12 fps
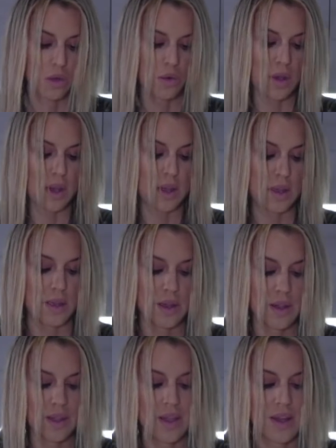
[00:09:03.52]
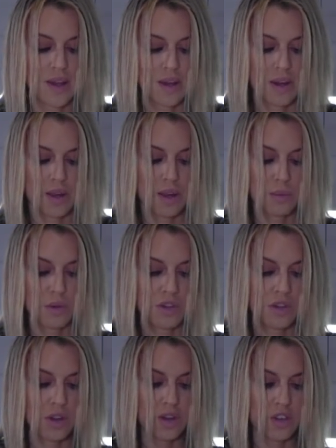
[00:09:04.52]
Okay, and then I'm
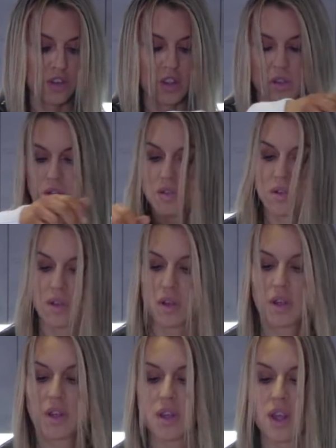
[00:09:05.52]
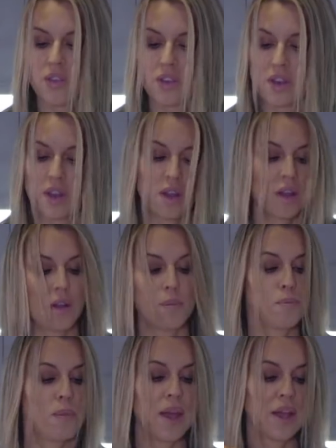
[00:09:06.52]
just going to give it a
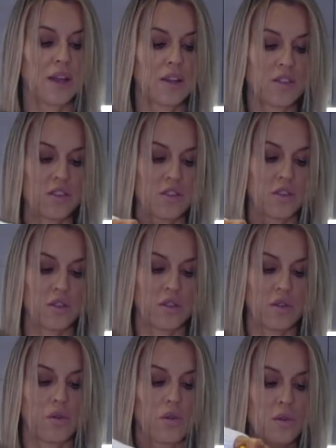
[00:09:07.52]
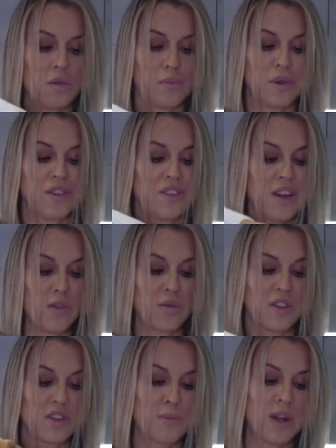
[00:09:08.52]
mix myself
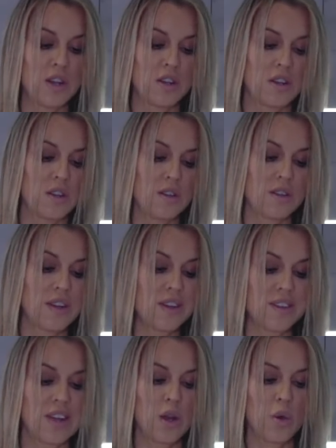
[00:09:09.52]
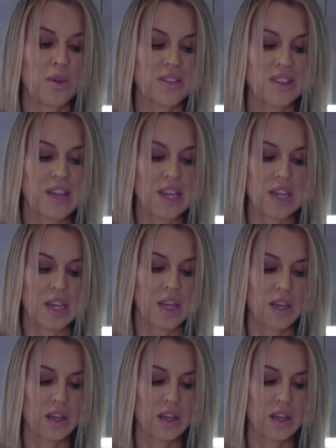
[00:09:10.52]
with a spatula. Like I said, I always think